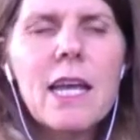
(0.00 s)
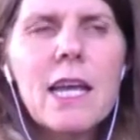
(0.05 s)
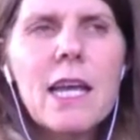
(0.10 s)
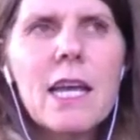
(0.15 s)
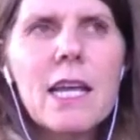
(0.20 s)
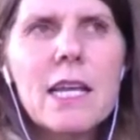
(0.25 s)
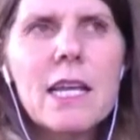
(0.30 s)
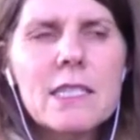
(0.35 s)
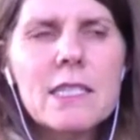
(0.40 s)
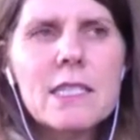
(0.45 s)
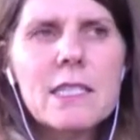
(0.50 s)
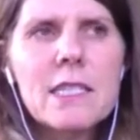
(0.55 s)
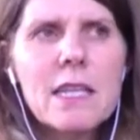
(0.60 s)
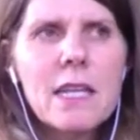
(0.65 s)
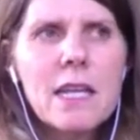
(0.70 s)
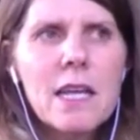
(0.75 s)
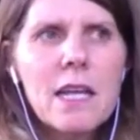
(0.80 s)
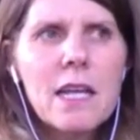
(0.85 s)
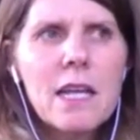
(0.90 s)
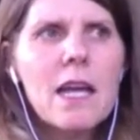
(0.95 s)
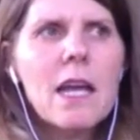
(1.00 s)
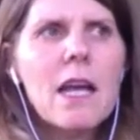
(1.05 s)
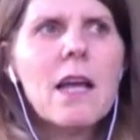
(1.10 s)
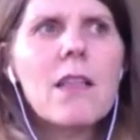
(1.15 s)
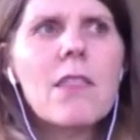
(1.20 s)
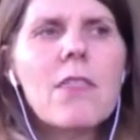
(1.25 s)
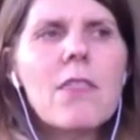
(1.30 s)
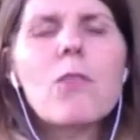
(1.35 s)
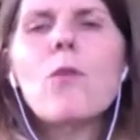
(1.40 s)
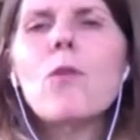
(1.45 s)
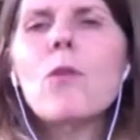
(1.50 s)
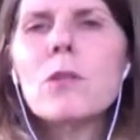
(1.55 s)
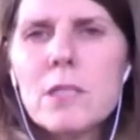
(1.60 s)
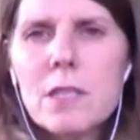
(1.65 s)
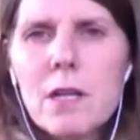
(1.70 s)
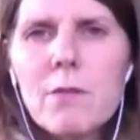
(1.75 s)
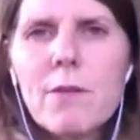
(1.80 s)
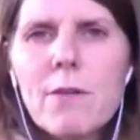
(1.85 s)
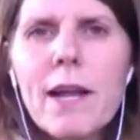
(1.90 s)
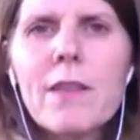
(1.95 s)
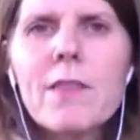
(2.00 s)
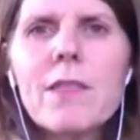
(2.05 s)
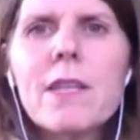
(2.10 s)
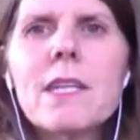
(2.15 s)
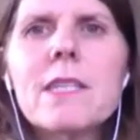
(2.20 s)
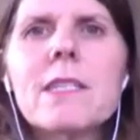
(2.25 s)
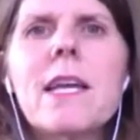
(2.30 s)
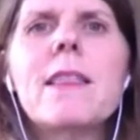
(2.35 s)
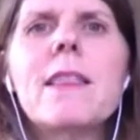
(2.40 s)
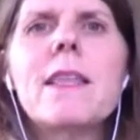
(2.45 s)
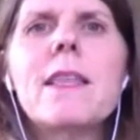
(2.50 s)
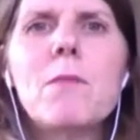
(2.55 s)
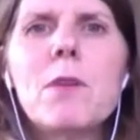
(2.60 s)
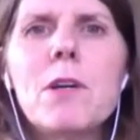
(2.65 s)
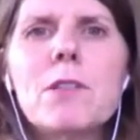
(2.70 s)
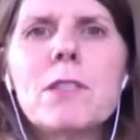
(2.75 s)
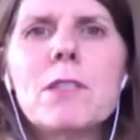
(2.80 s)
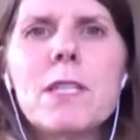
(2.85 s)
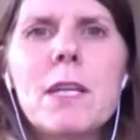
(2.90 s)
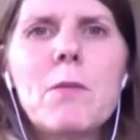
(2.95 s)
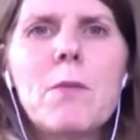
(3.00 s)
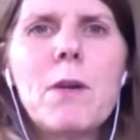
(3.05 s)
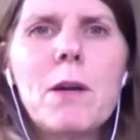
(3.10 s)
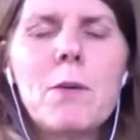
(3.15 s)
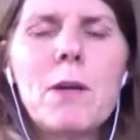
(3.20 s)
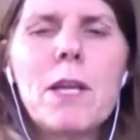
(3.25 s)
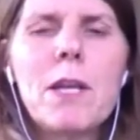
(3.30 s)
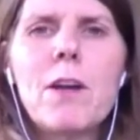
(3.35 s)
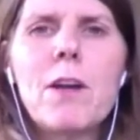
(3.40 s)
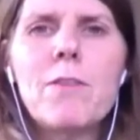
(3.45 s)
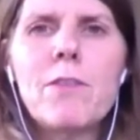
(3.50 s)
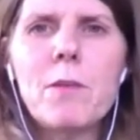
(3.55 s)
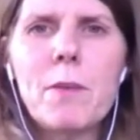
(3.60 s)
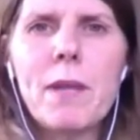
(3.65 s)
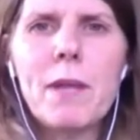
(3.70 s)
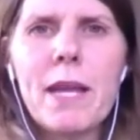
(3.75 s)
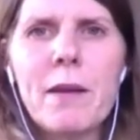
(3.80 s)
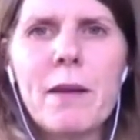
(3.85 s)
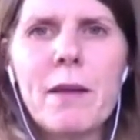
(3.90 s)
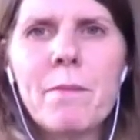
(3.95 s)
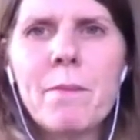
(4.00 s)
his thoughts around this, and then we'll see where we go from here.